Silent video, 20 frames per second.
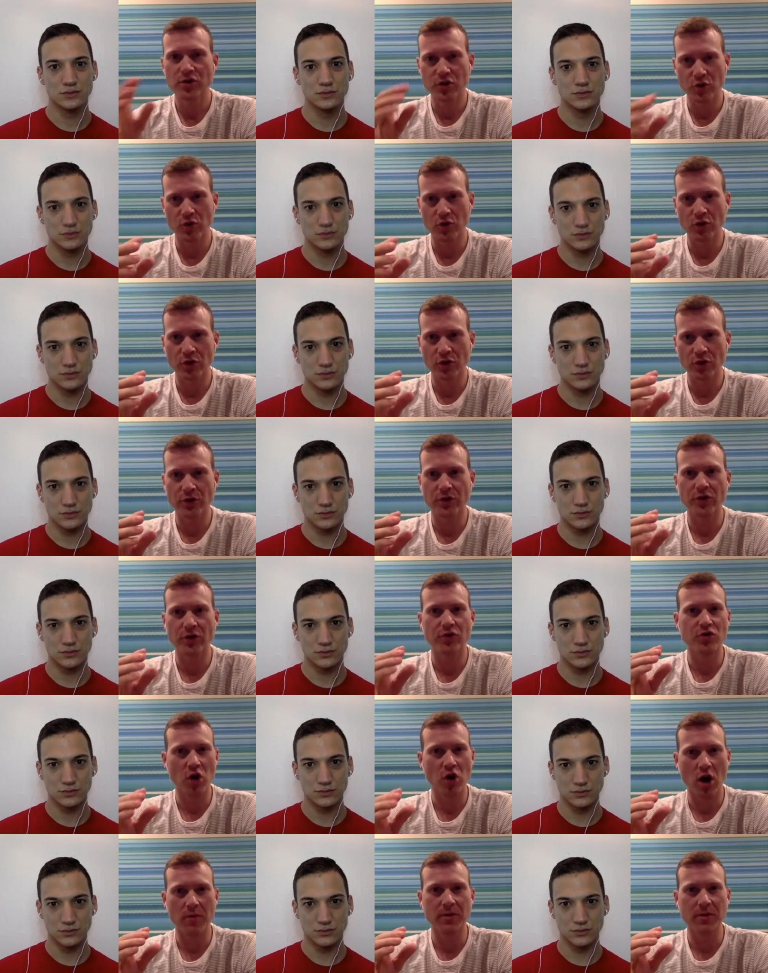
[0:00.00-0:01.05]
Speaker 1: a junior, your
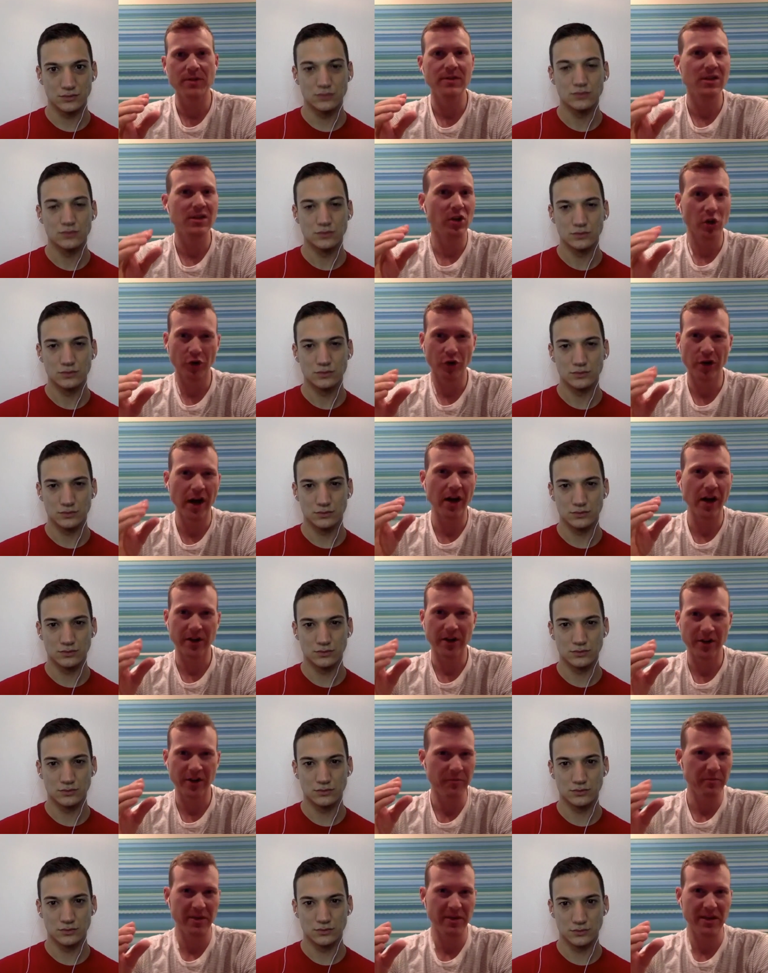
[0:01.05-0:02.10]
job is to learn how to
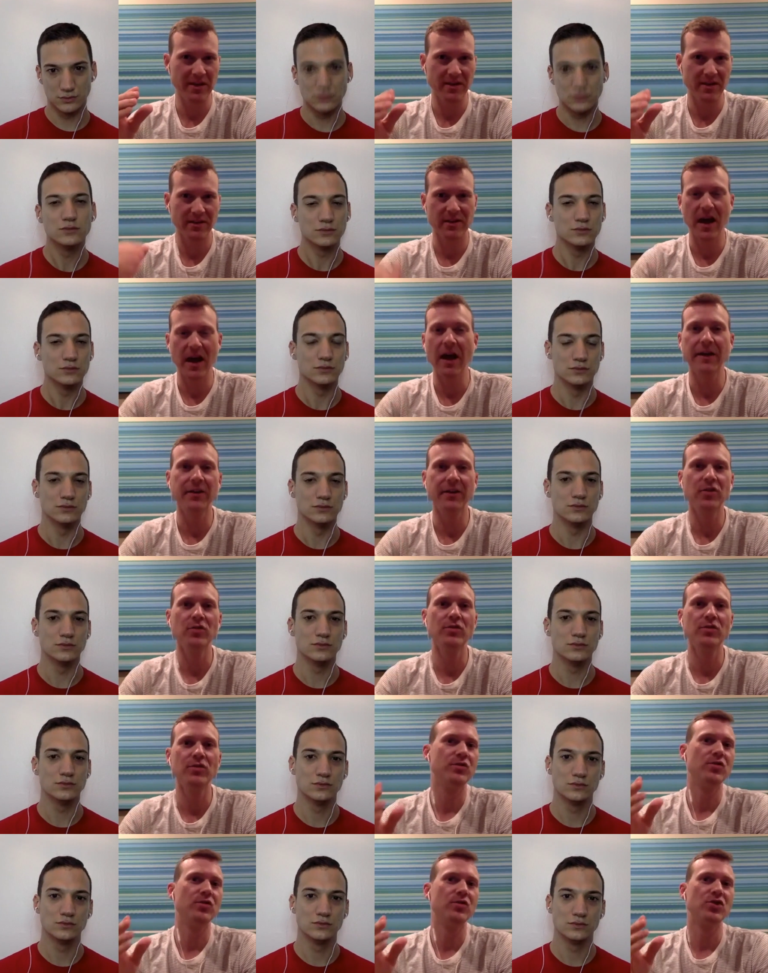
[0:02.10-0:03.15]
compete, and you
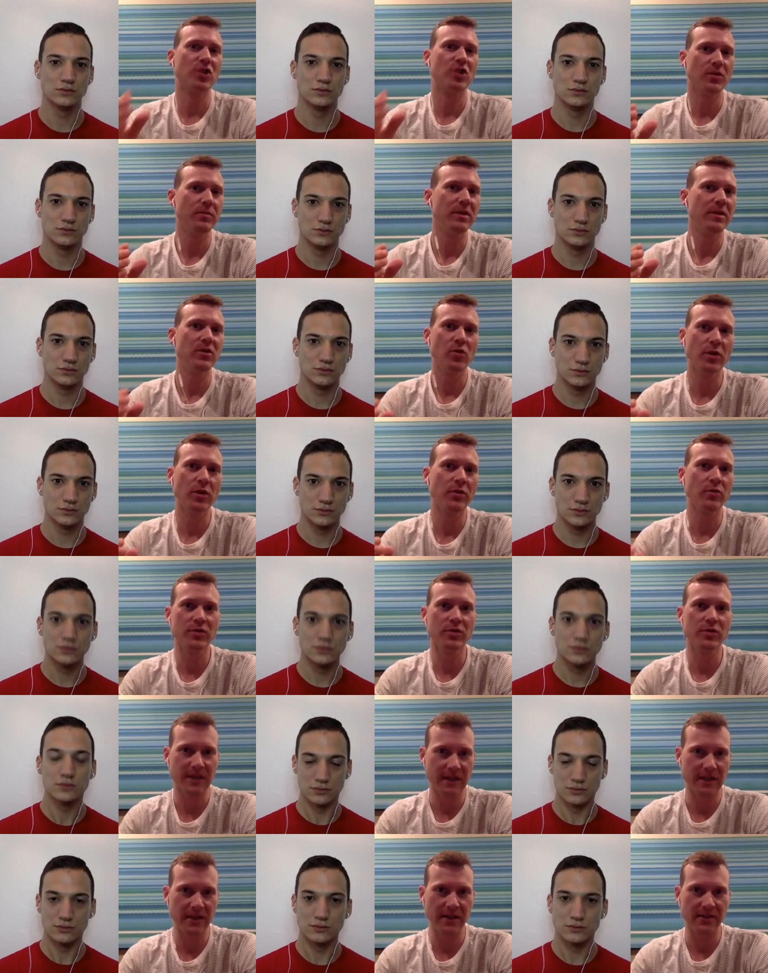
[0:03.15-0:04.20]
should be doing
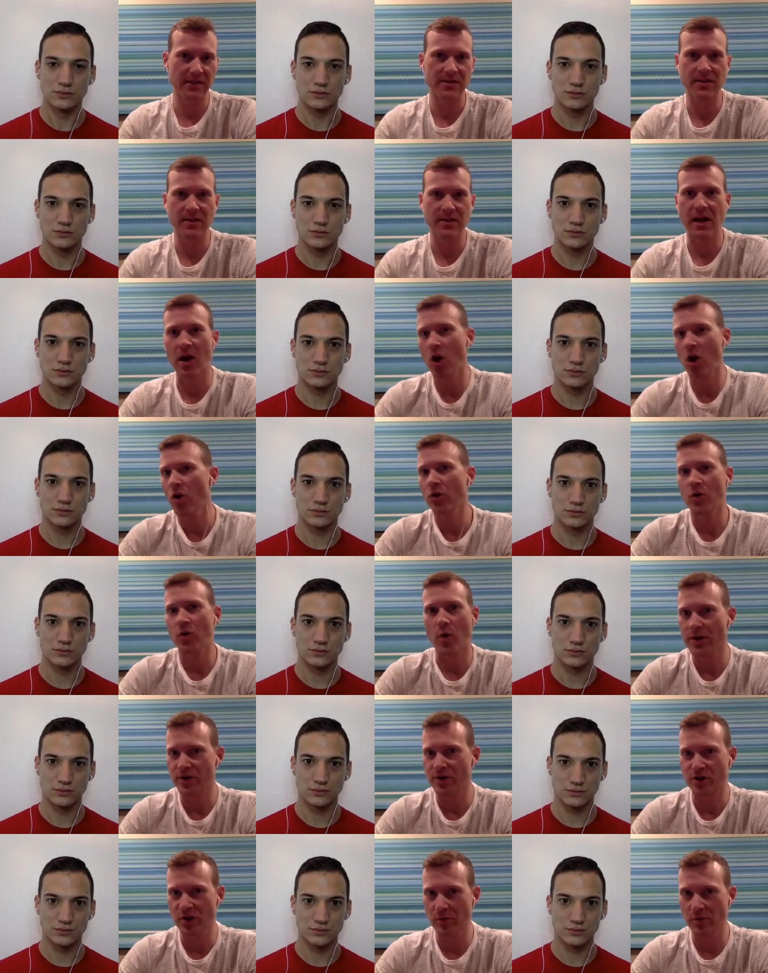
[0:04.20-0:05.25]
routines that aren't
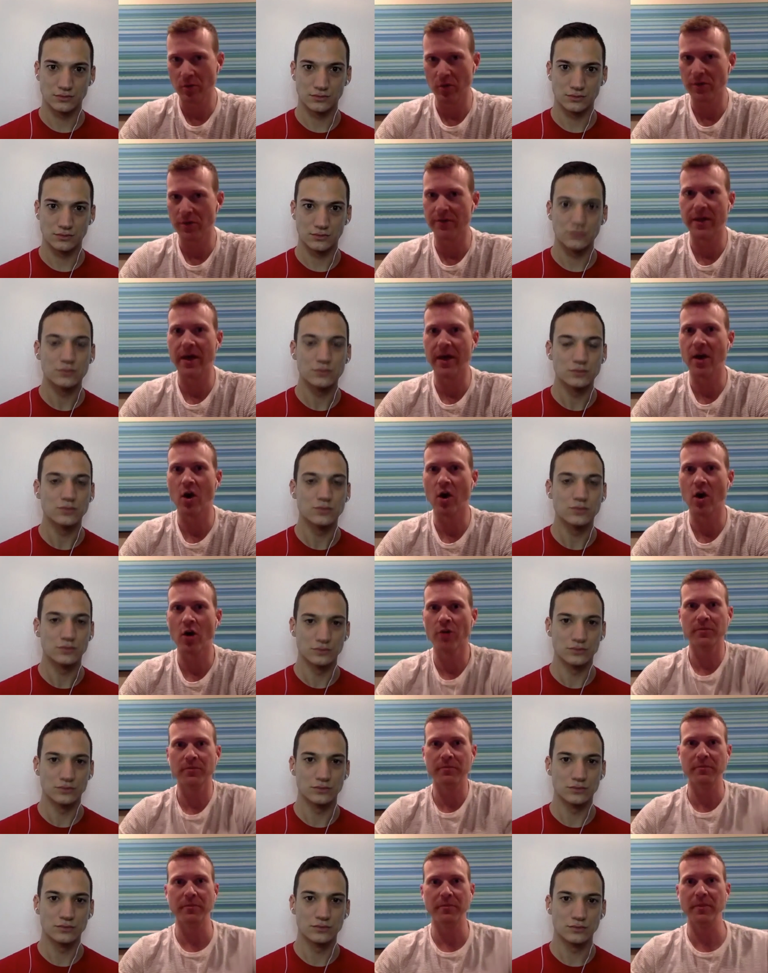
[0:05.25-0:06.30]
questionable, that
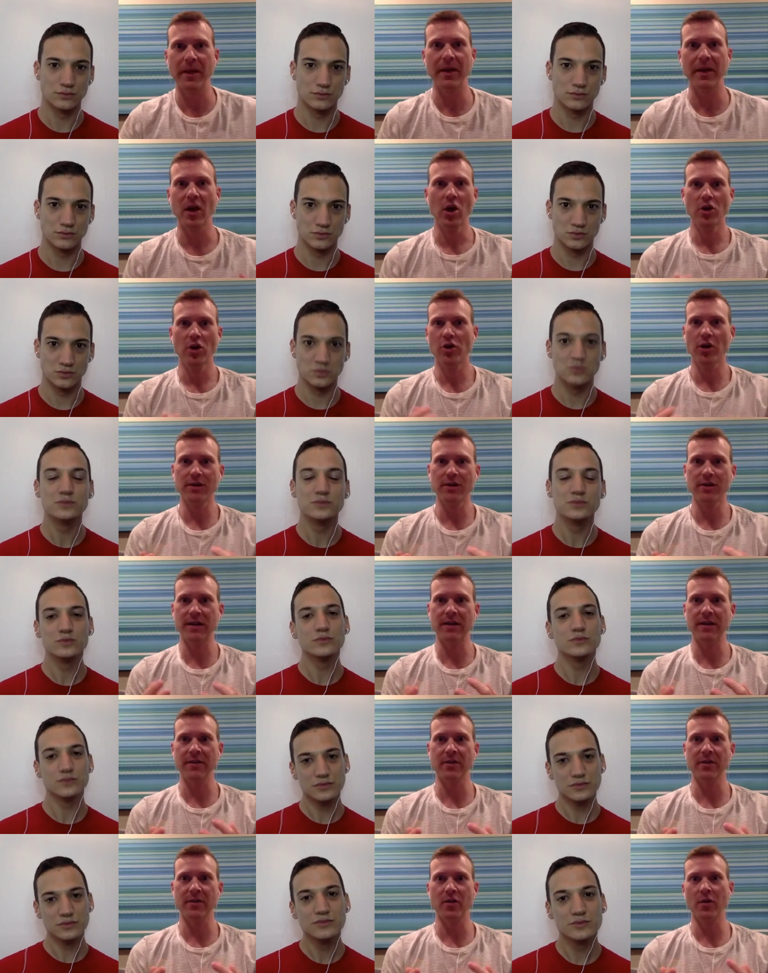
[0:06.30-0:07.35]
aren't like you're not
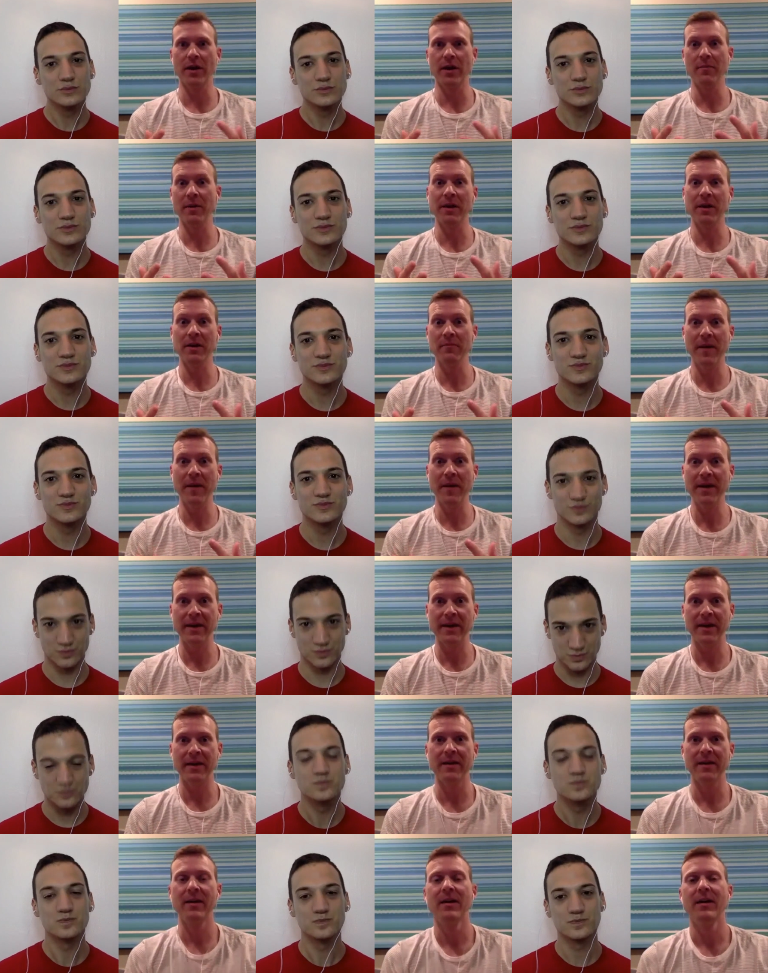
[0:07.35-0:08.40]
standing there going, "Am I going to make
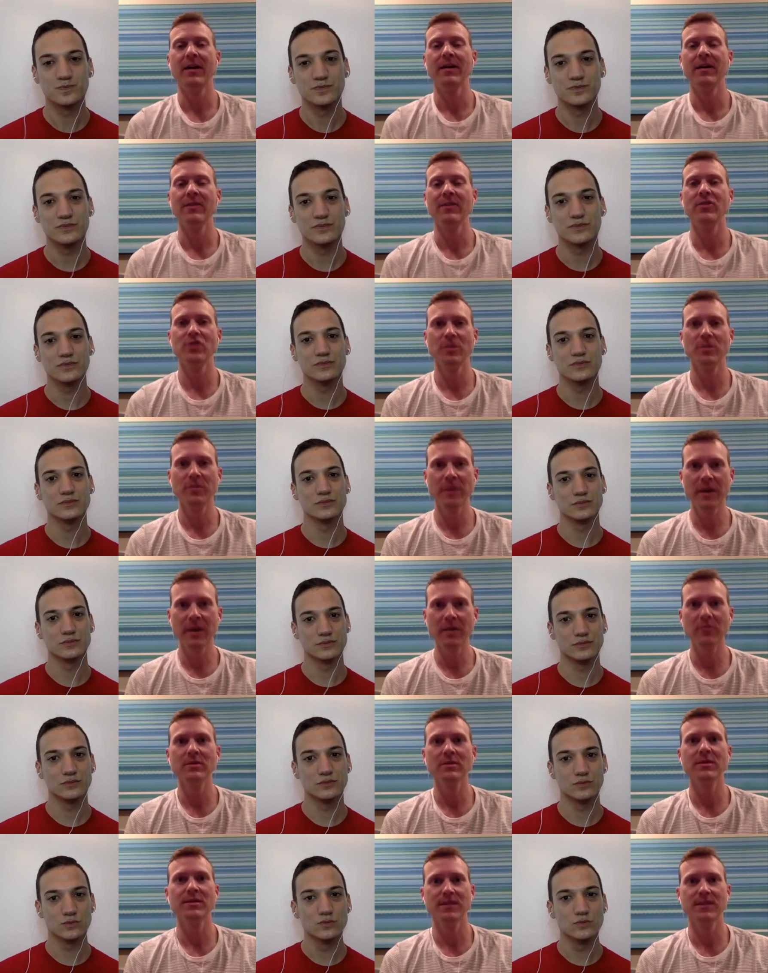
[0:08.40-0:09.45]
it?" you should be
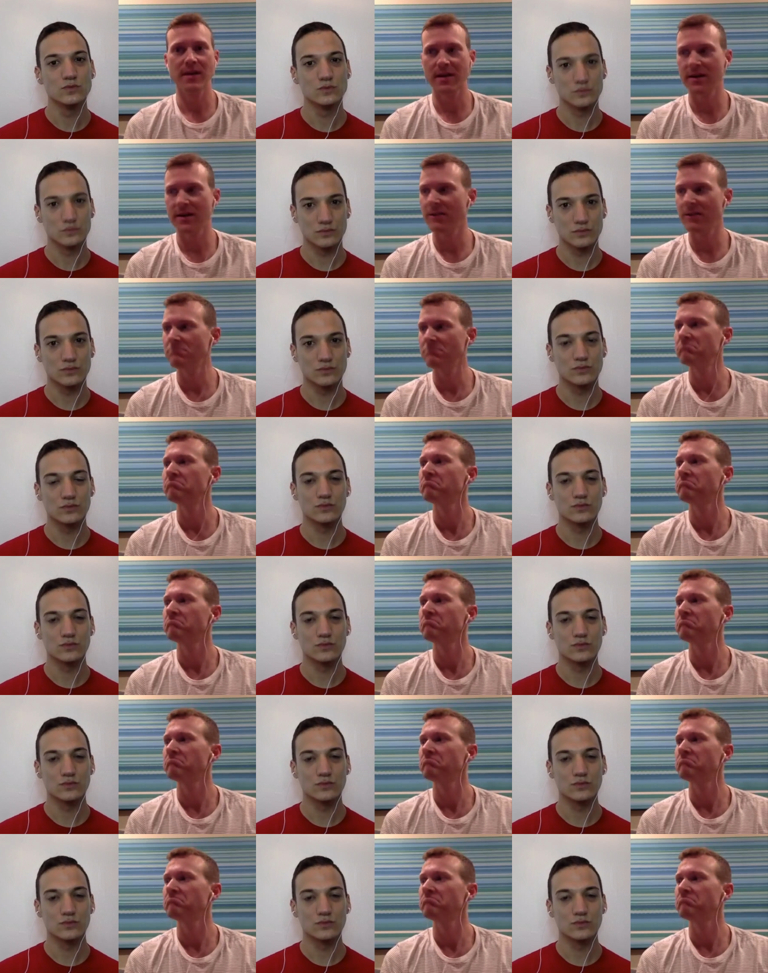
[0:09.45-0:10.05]
able to say,